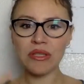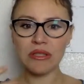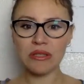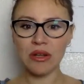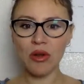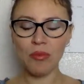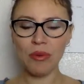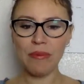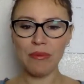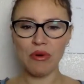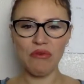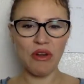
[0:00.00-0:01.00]
was,
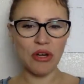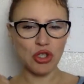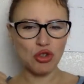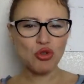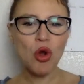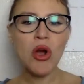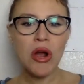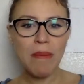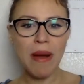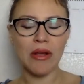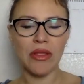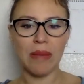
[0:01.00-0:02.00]
people were very strong
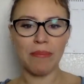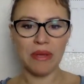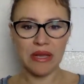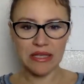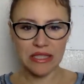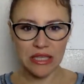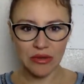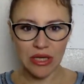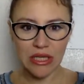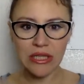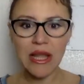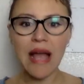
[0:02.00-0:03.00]
about their opinions, they
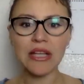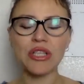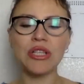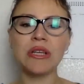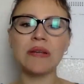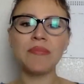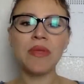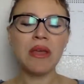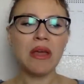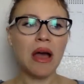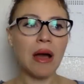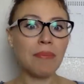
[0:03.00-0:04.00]
were clashing,
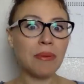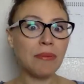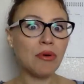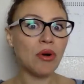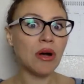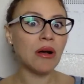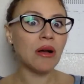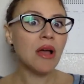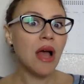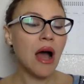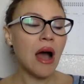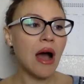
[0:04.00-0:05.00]
people were
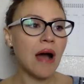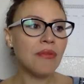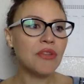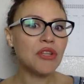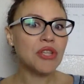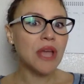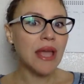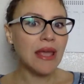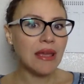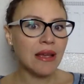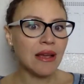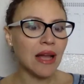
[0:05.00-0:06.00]

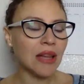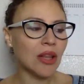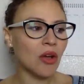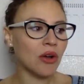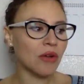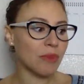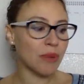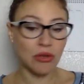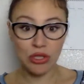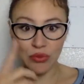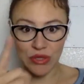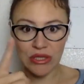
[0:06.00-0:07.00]
undertaking a lot of,
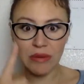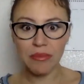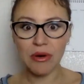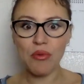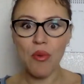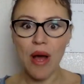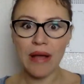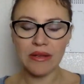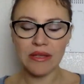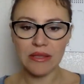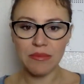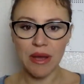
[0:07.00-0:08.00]
because it was number
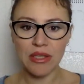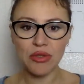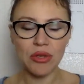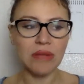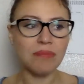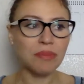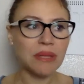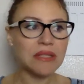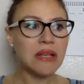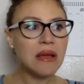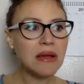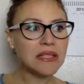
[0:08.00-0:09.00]
one, it's masculine,
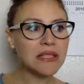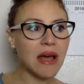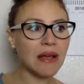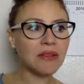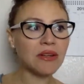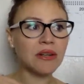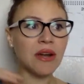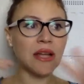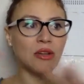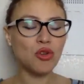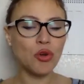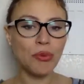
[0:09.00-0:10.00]
plus Saturn
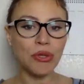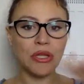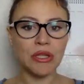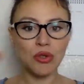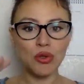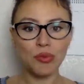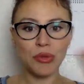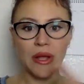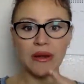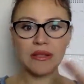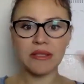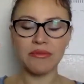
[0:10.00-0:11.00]
and Jupiter, the two
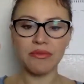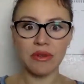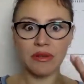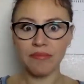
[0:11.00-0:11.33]
planets of